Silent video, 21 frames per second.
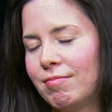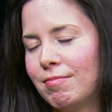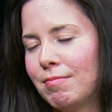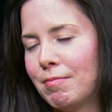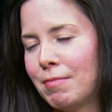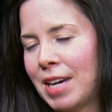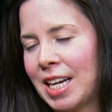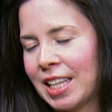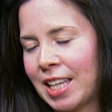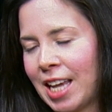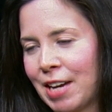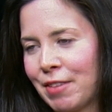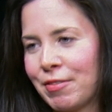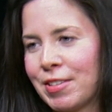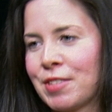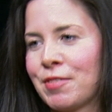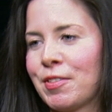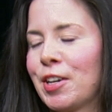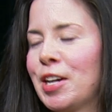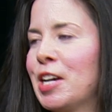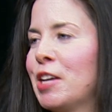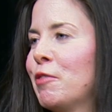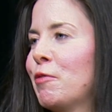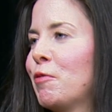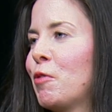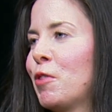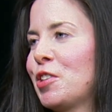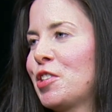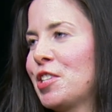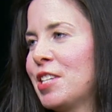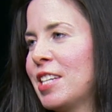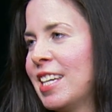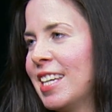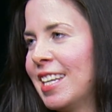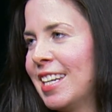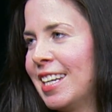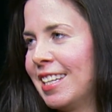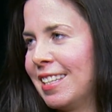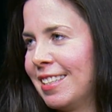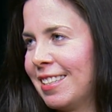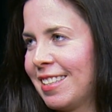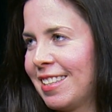my life is very unfortunate,
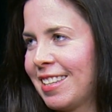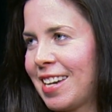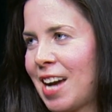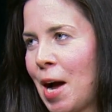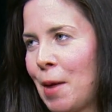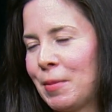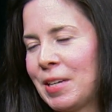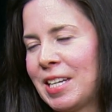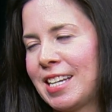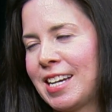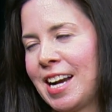and the comedy